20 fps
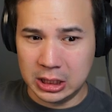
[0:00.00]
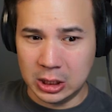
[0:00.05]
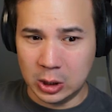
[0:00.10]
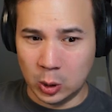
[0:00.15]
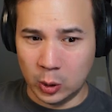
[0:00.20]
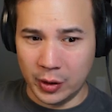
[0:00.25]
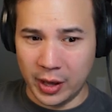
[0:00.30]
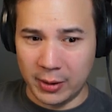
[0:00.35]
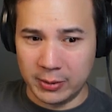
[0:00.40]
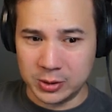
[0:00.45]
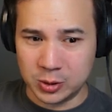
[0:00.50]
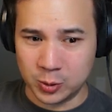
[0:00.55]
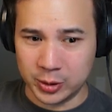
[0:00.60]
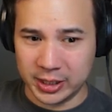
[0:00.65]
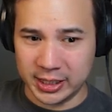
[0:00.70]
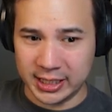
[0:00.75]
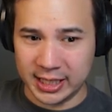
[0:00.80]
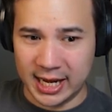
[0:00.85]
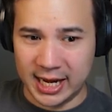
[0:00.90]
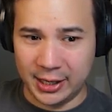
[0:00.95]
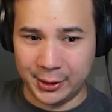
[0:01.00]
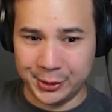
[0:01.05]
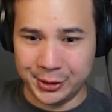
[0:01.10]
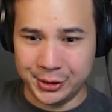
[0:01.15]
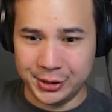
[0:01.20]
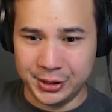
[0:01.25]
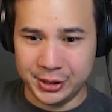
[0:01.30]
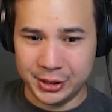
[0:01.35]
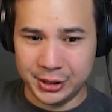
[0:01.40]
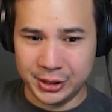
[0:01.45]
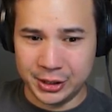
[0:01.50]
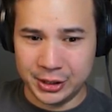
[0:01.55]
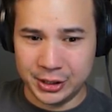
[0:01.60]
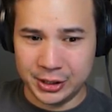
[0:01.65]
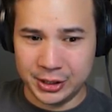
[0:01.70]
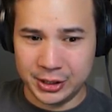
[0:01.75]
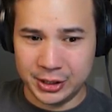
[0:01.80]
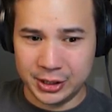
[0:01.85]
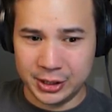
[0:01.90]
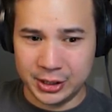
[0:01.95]
Oh, that was really loud.
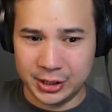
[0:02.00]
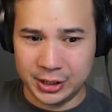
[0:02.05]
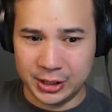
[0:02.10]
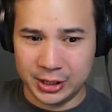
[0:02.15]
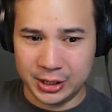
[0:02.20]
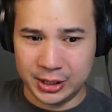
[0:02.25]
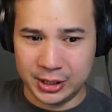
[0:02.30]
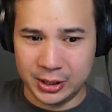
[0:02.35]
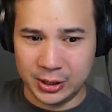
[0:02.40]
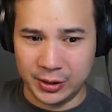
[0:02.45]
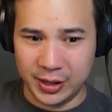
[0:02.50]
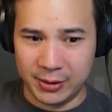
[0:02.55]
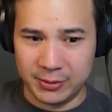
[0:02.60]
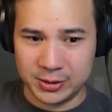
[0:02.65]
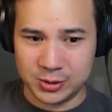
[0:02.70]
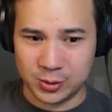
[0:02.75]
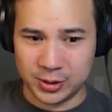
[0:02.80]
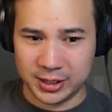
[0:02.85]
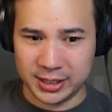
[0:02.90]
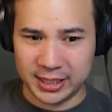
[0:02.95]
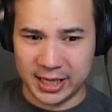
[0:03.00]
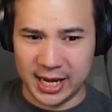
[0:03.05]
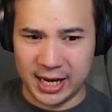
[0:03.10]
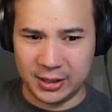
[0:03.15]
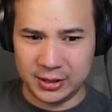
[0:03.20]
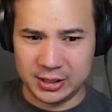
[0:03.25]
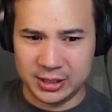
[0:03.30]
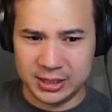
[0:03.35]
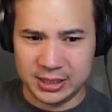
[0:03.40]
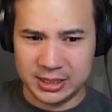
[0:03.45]
Oh, that was really loud.